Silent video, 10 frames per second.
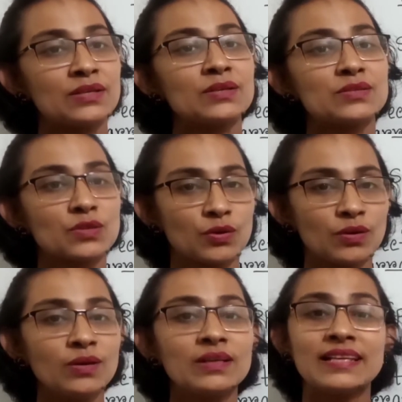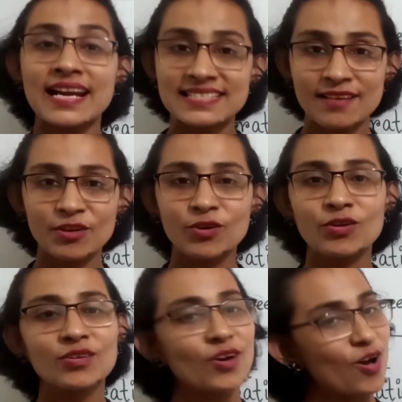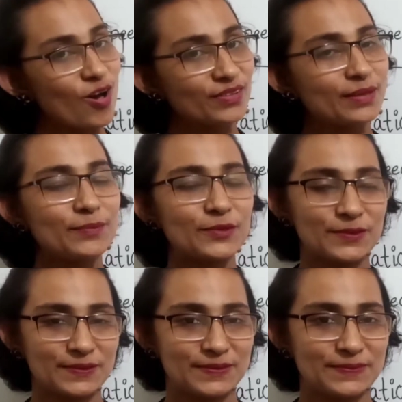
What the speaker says: So, let's have a look on the board.